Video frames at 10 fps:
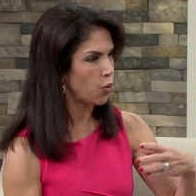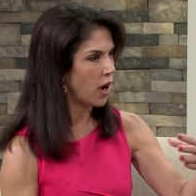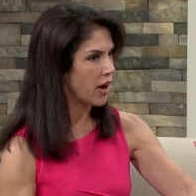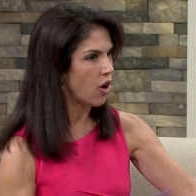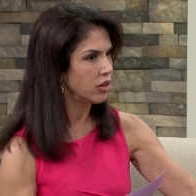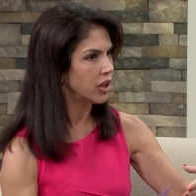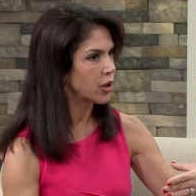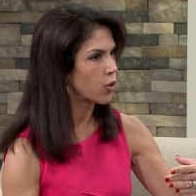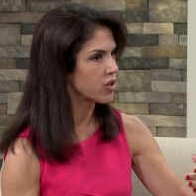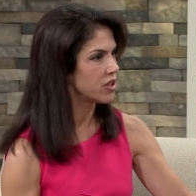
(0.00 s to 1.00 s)
why
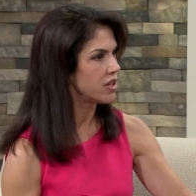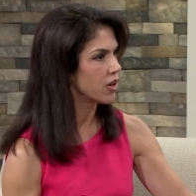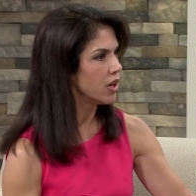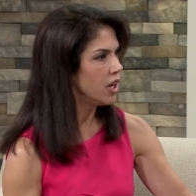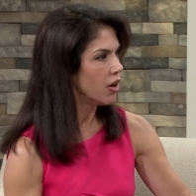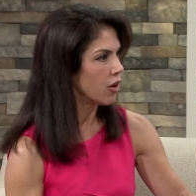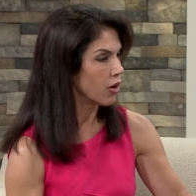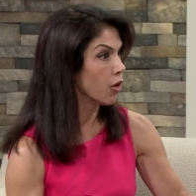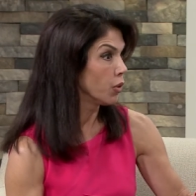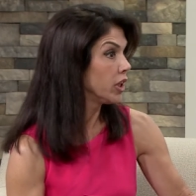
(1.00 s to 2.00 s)
online courses there
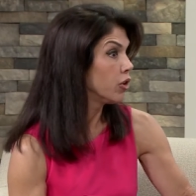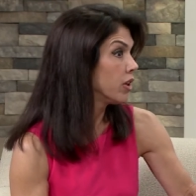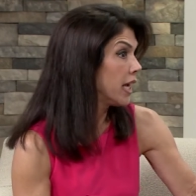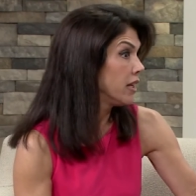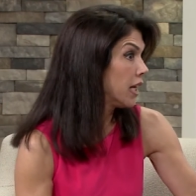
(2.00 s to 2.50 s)
are, are really good and